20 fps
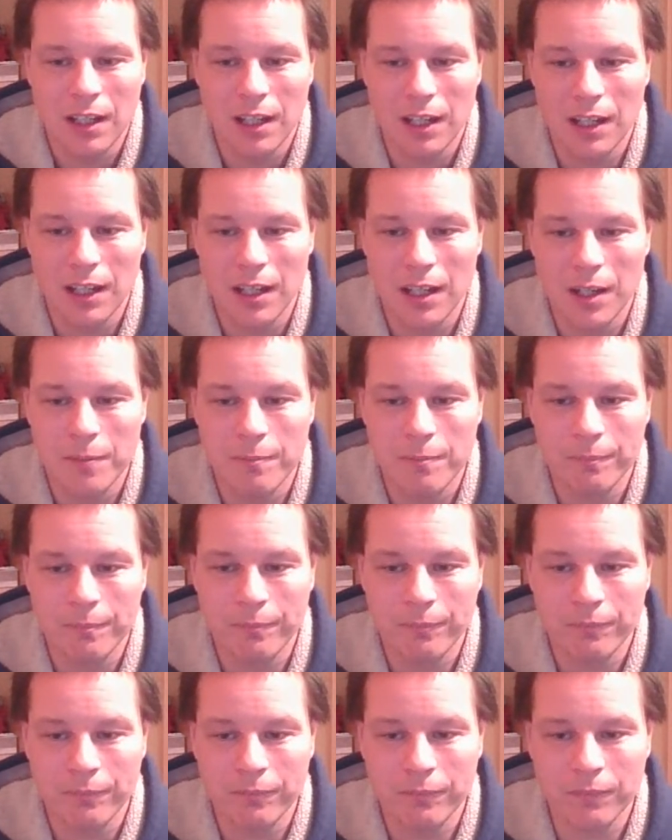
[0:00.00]

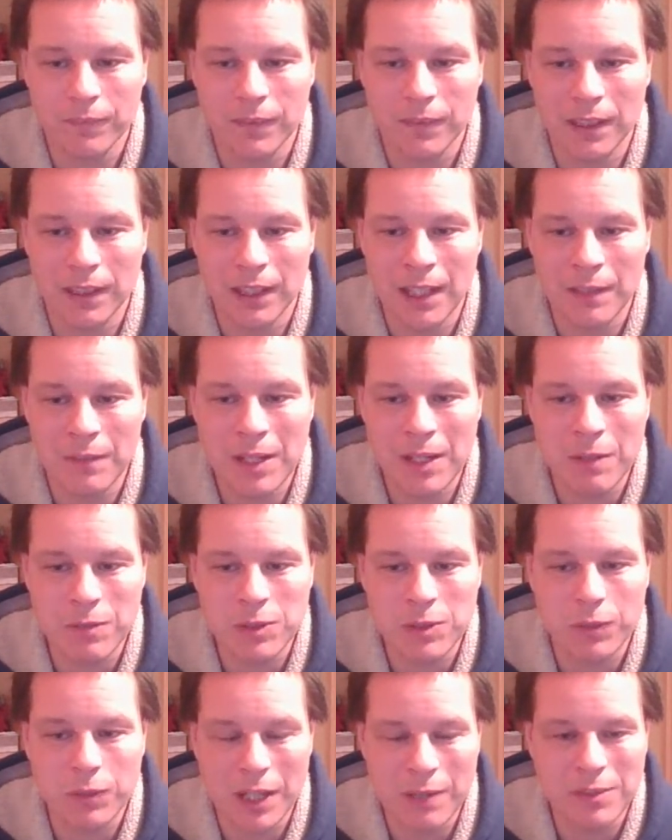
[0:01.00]
it
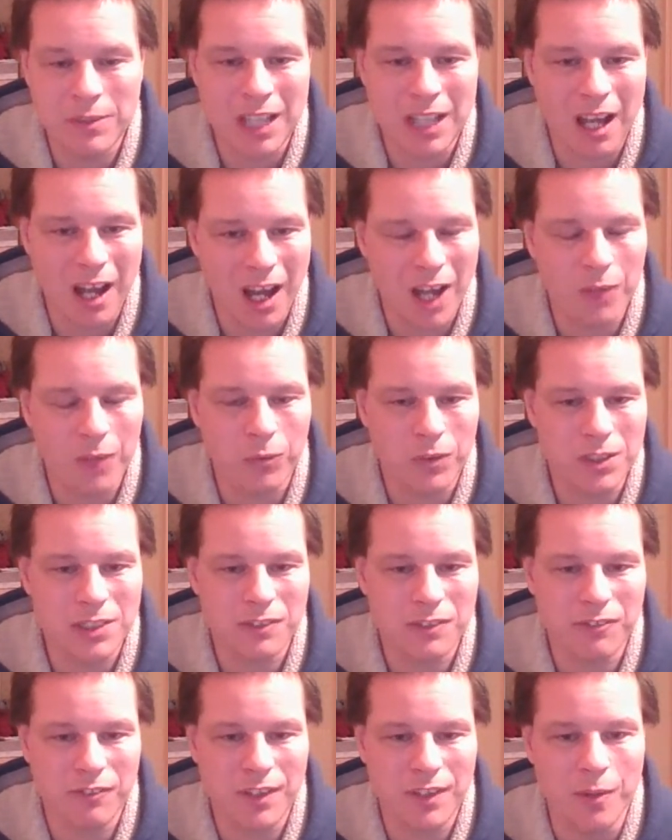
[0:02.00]
was a hard one
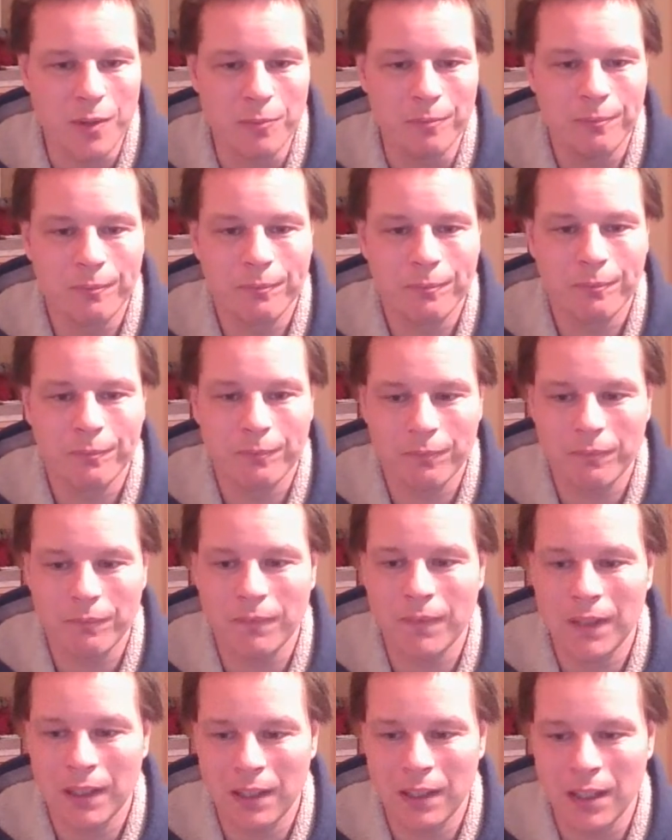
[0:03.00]
to film
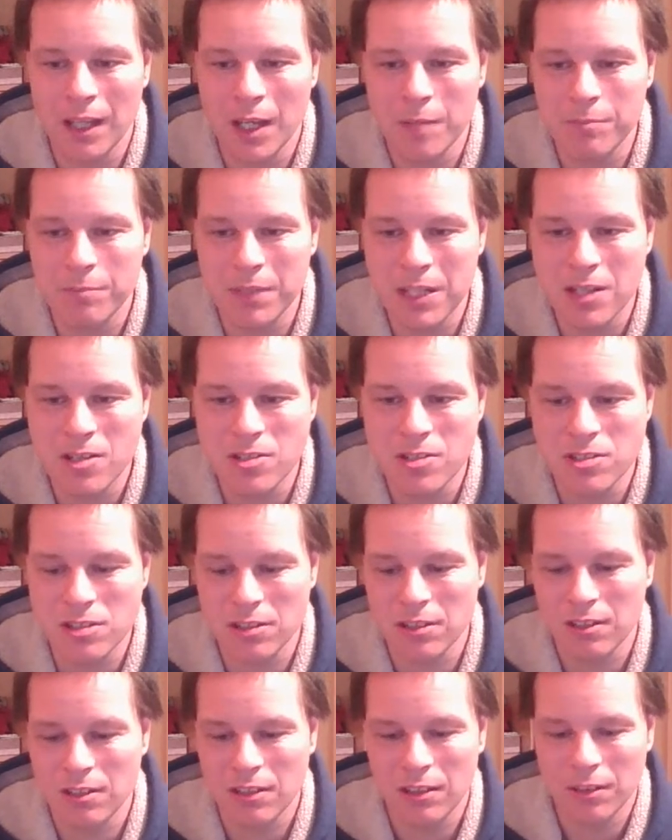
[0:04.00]

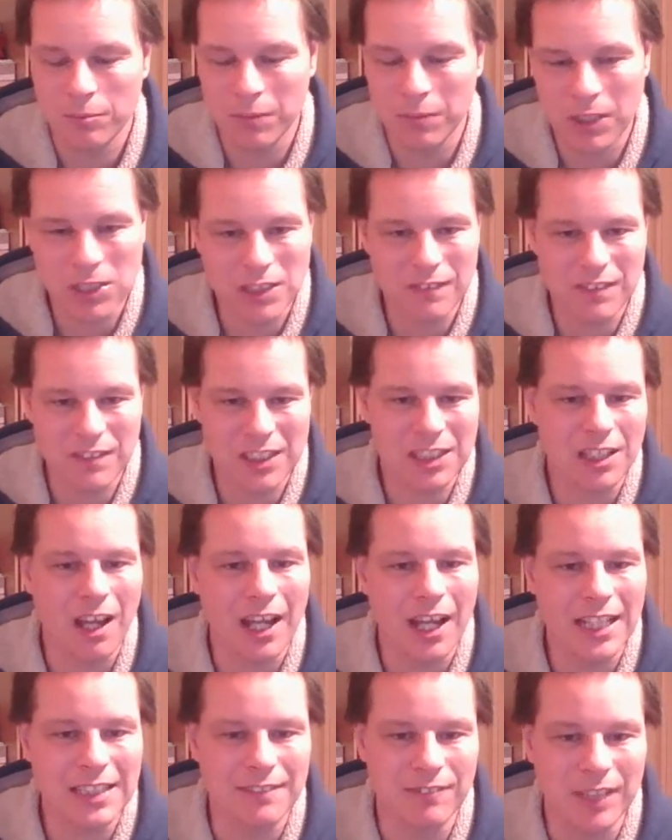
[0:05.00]
because of the
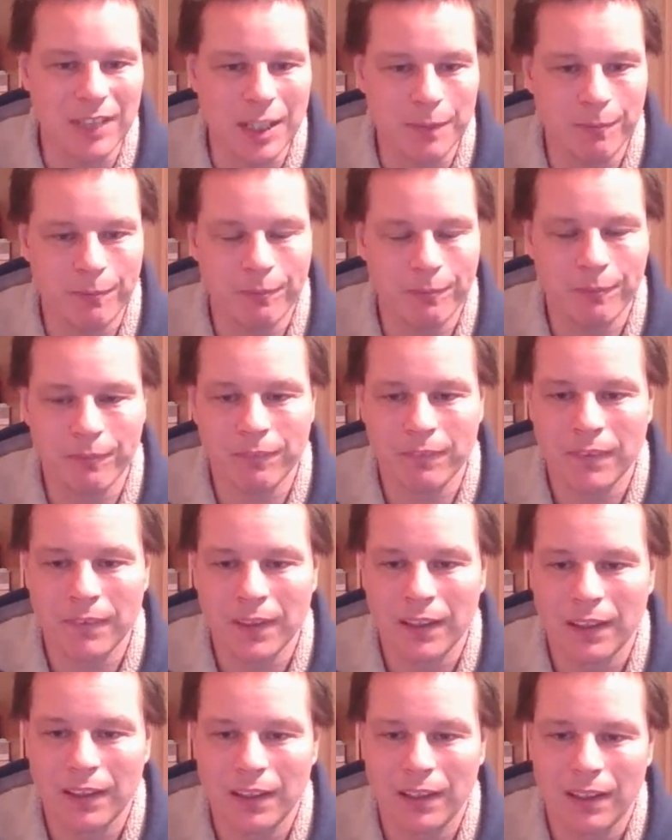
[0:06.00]
size of it
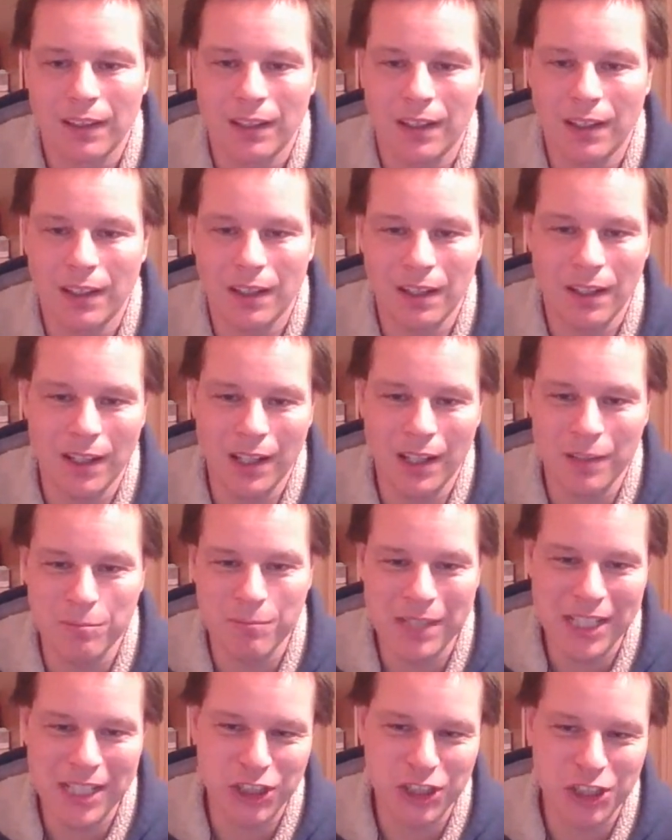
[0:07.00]
and
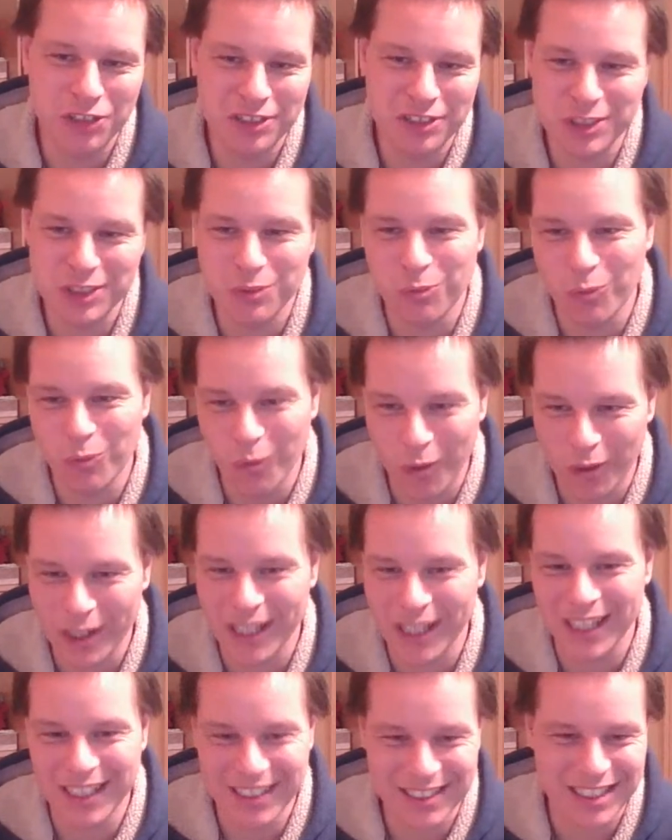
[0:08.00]
me choosing to
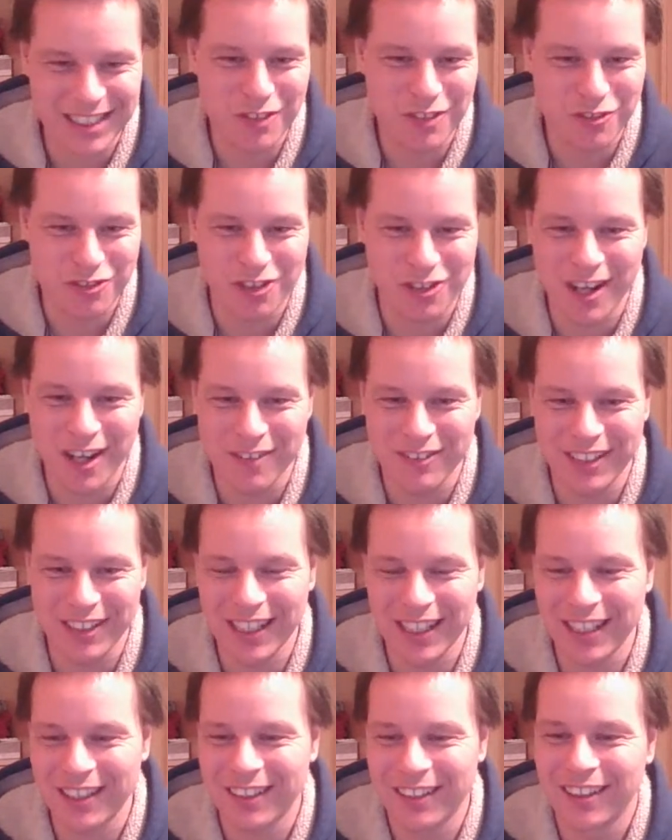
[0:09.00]
walk it instead of
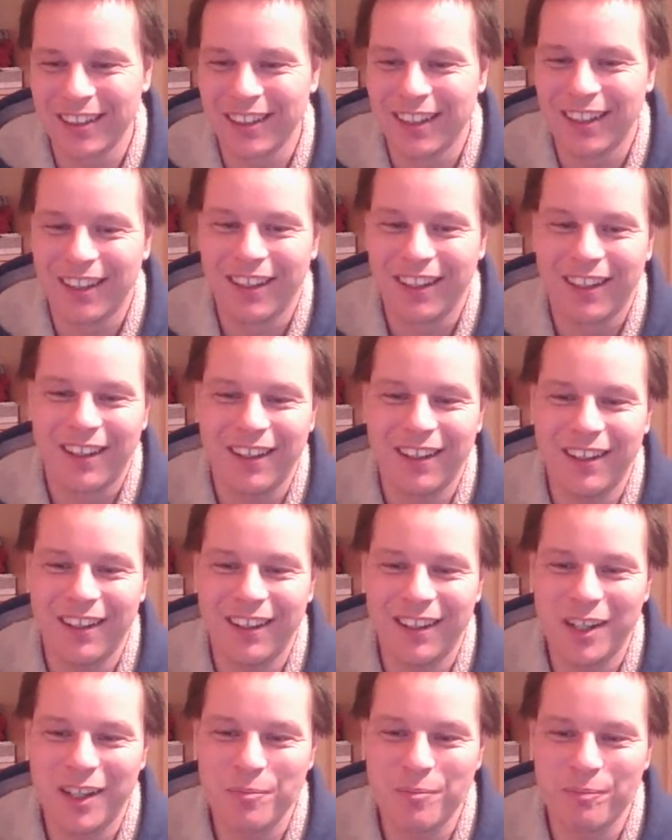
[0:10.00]
driving it.
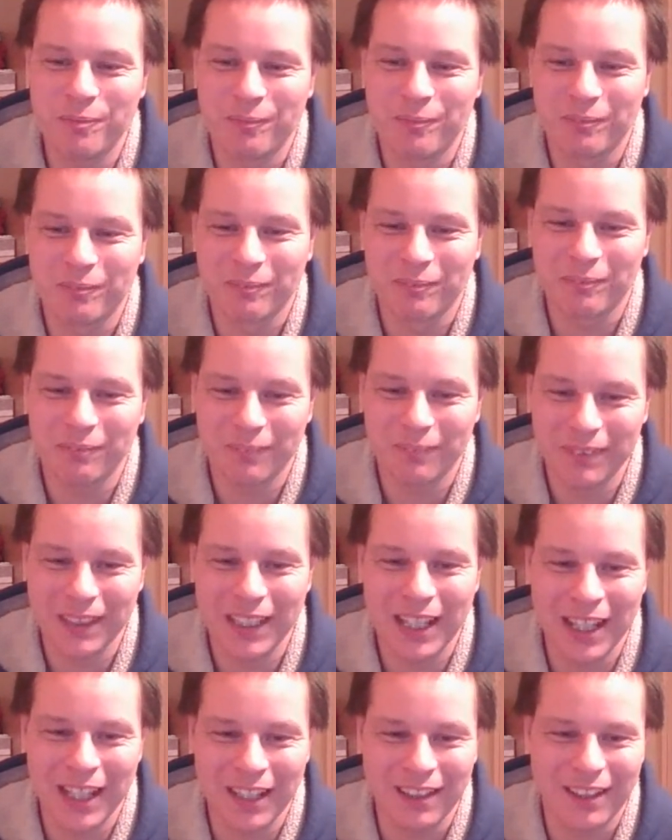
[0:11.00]

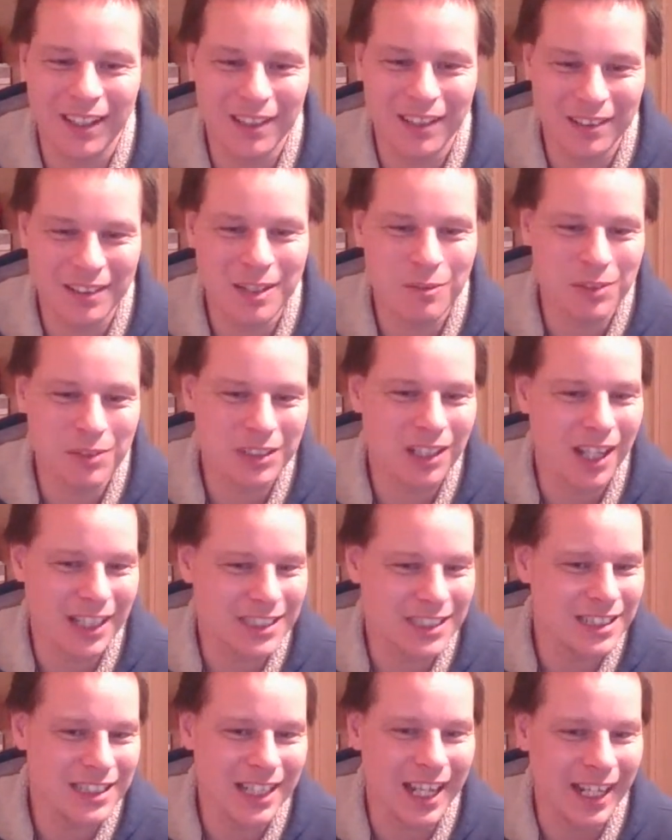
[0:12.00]
It was
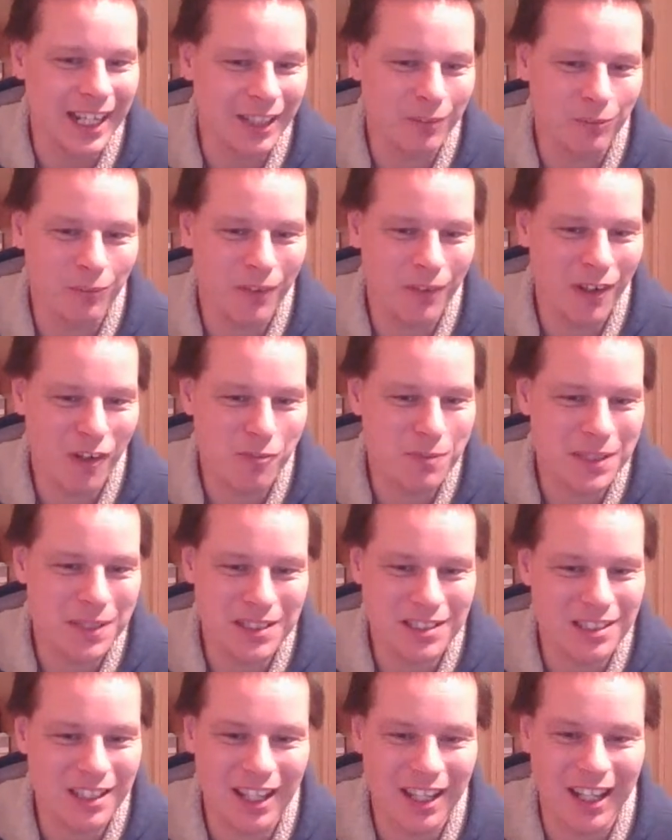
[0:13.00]
like today, where I've been
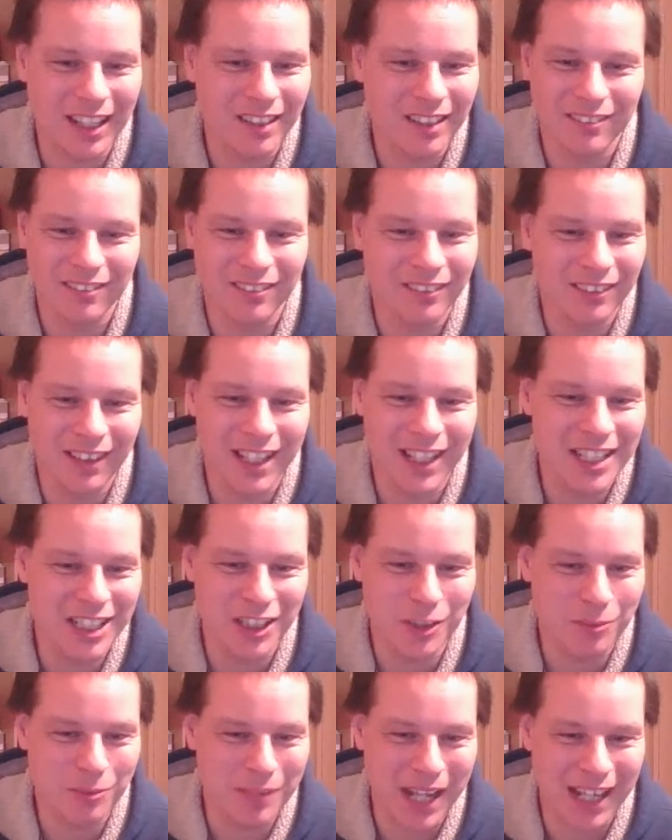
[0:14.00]
today. I
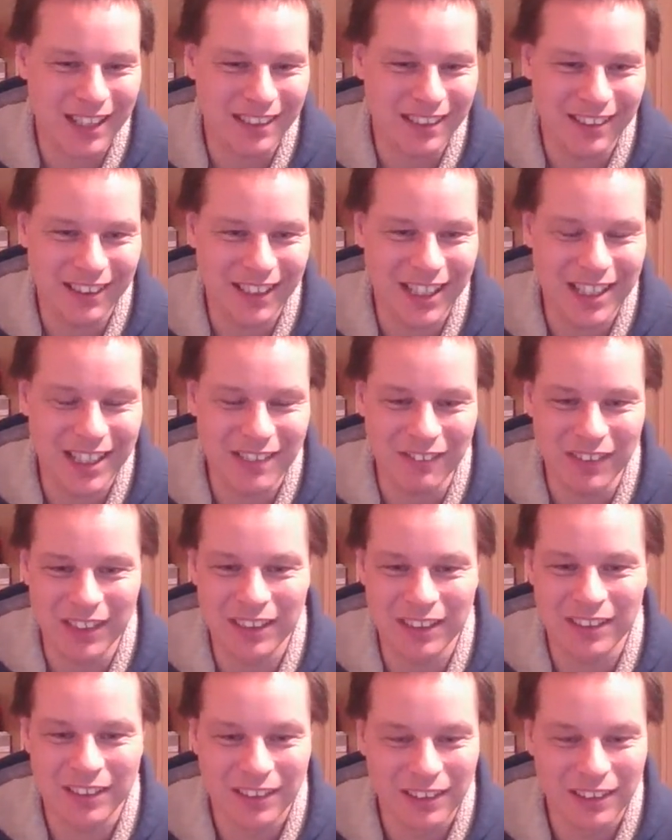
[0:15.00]
ended up knackered at the end of it,